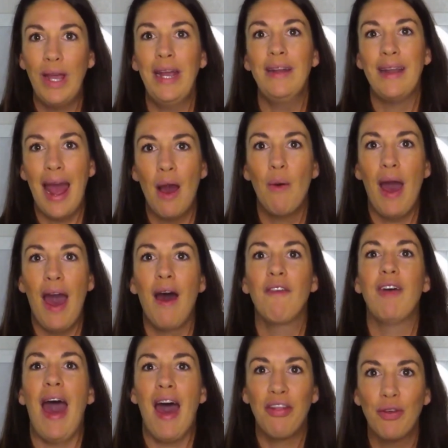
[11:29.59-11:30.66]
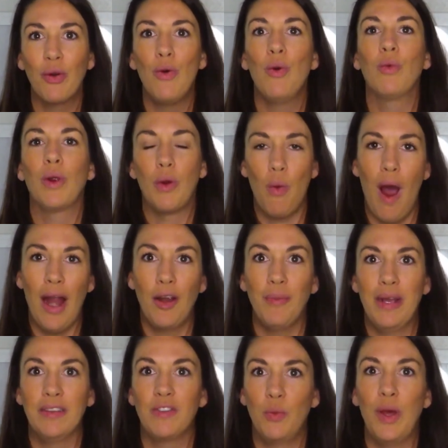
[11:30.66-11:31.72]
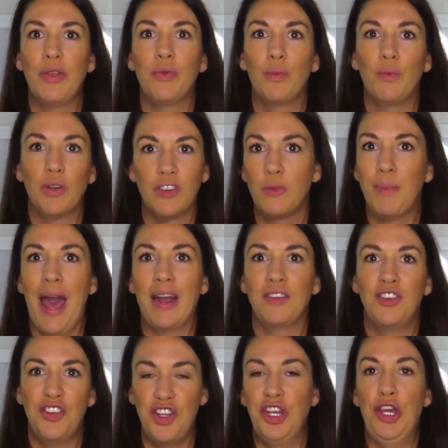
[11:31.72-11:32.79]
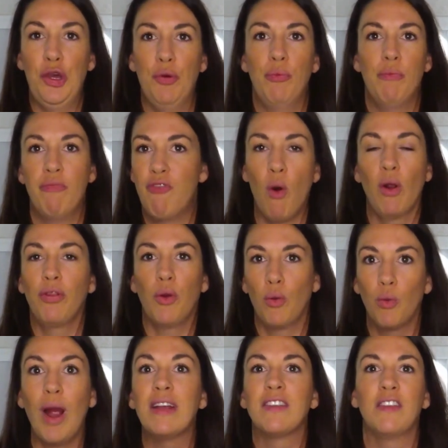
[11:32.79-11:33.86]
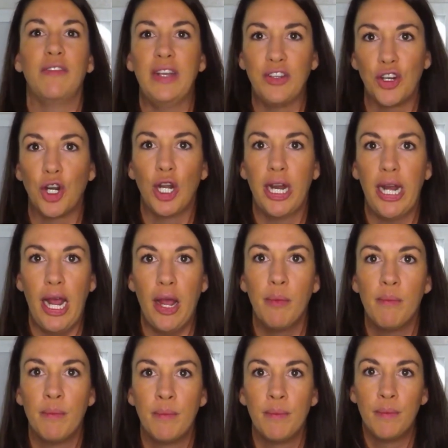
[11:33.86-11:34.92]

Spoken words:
we now have ethical requirements with respect to you for the rest of eternity.